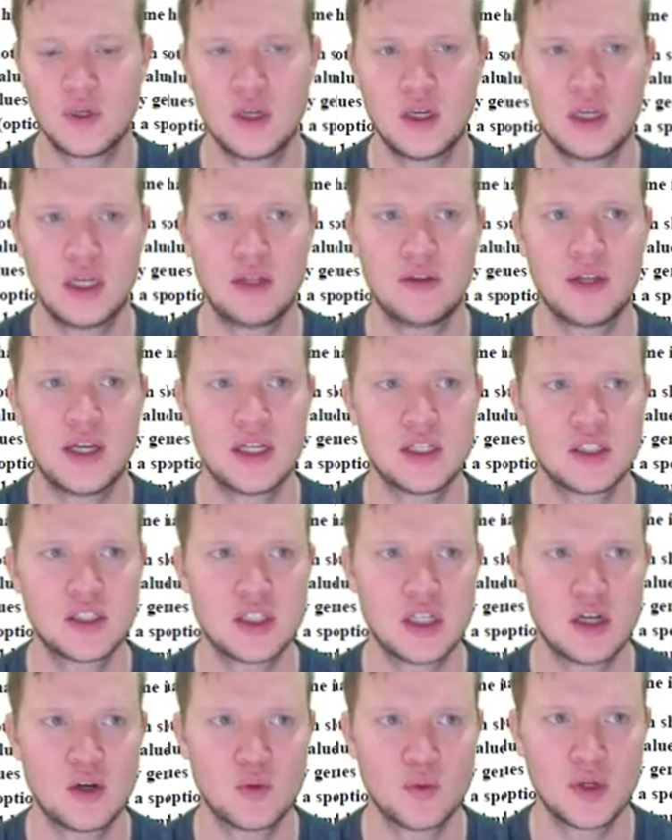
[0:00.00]
And
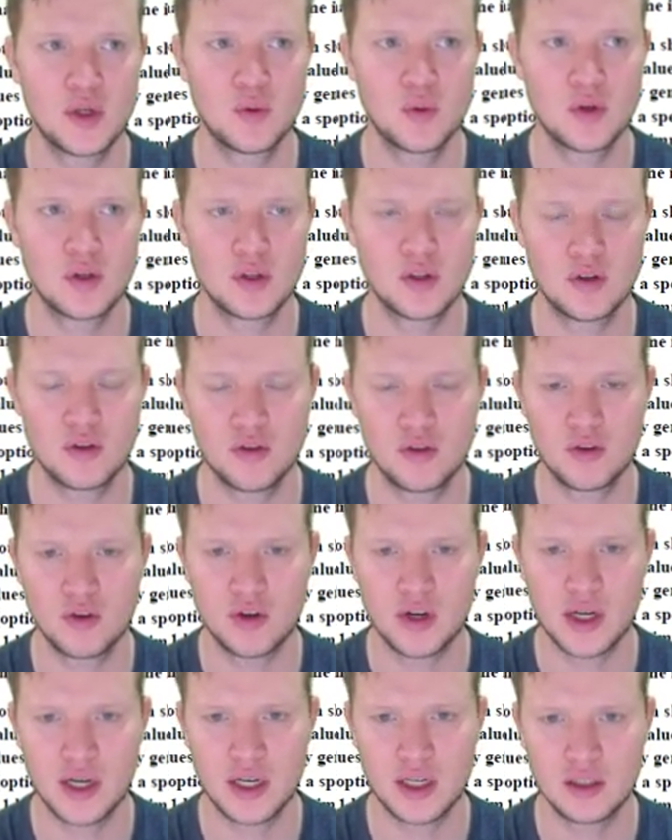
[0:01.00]
that's how we will
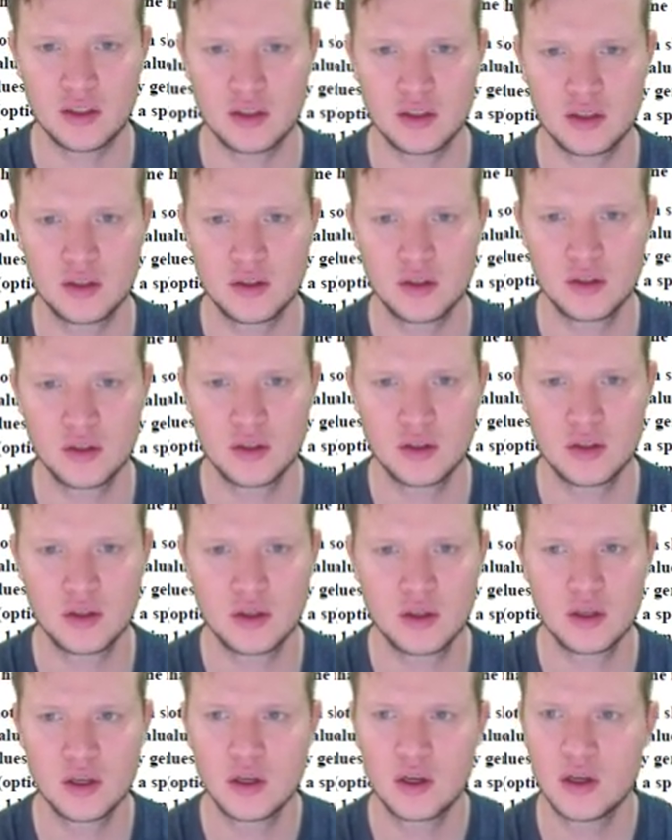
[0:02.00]
create
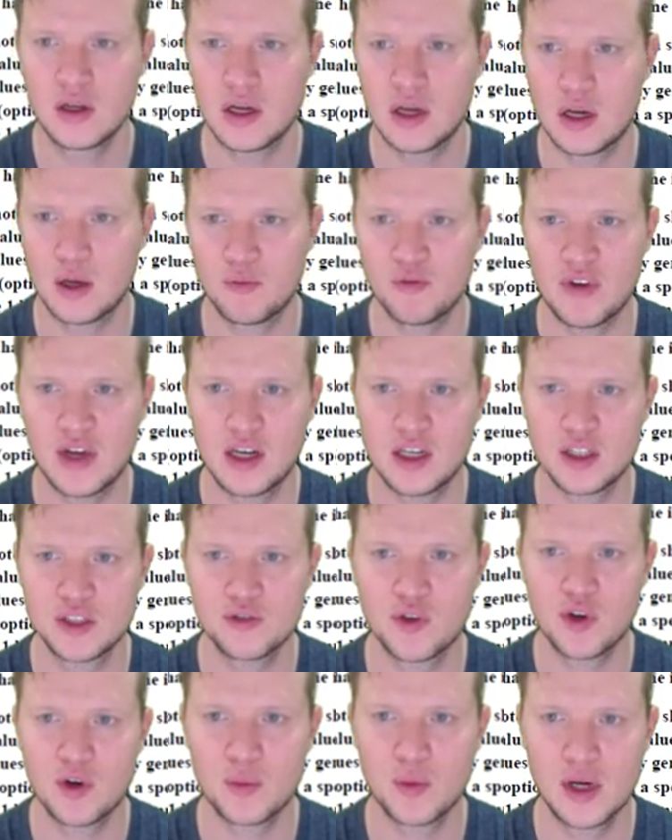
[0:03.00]
um, values
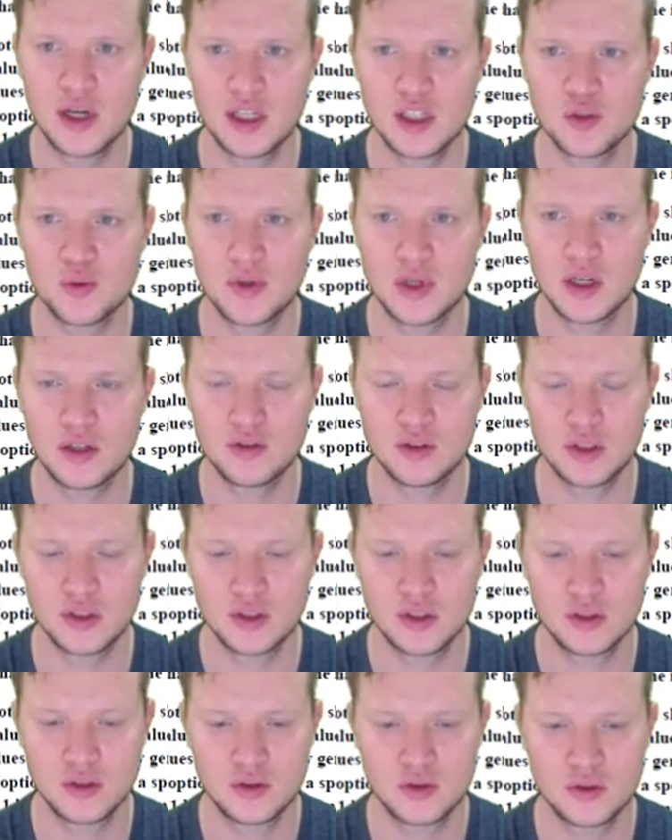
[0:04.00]
from minus 100
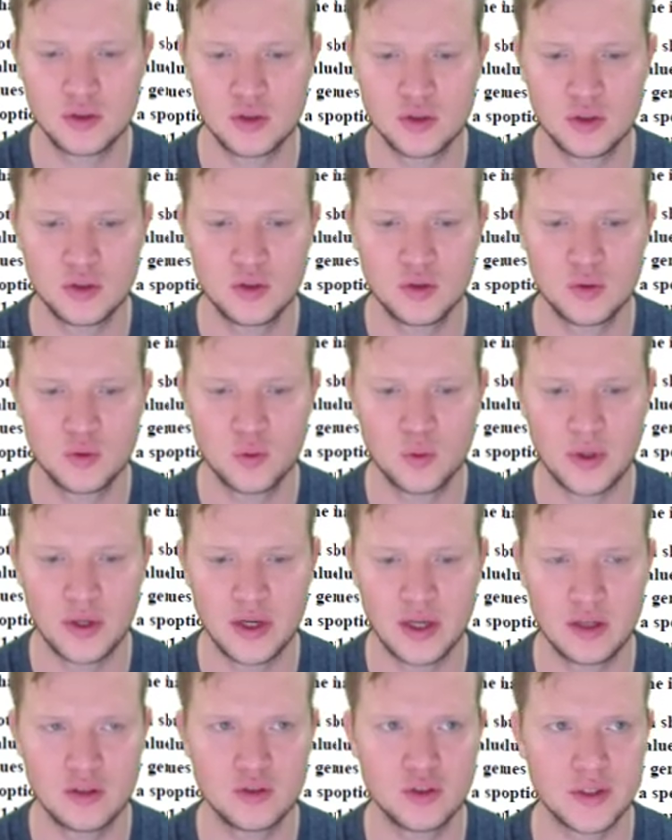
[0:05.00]
to
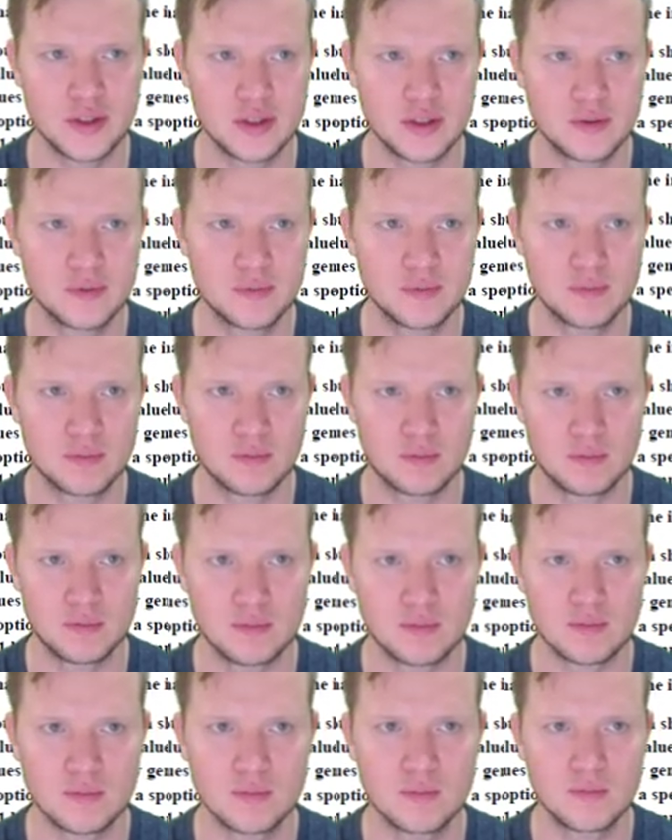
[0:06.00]
100.
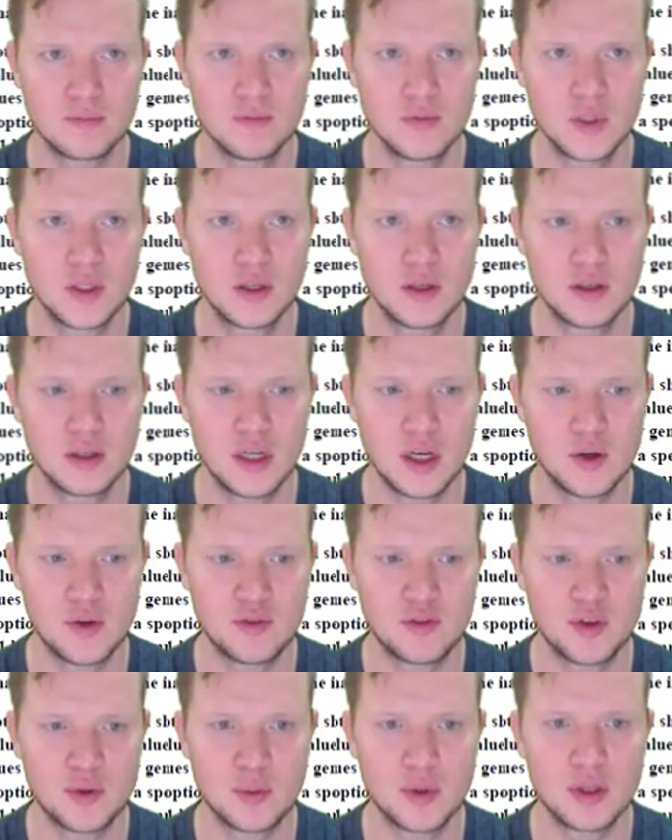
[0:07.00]
Now
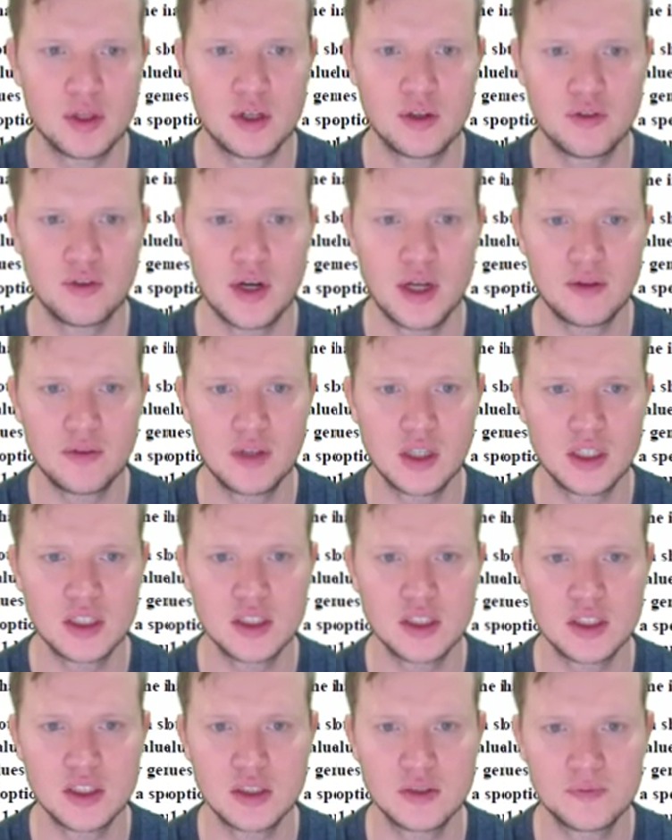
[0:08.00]
if you build and run
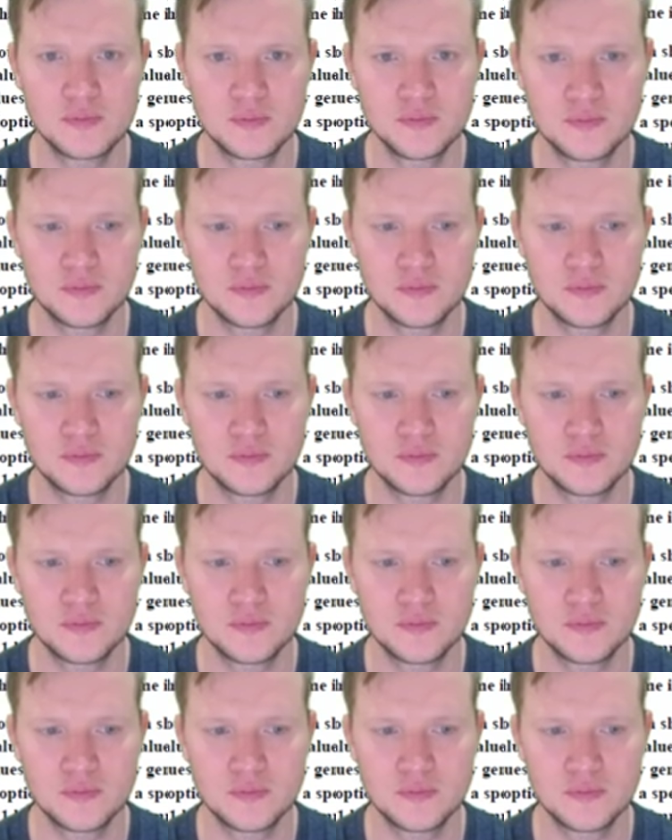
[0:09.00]
this,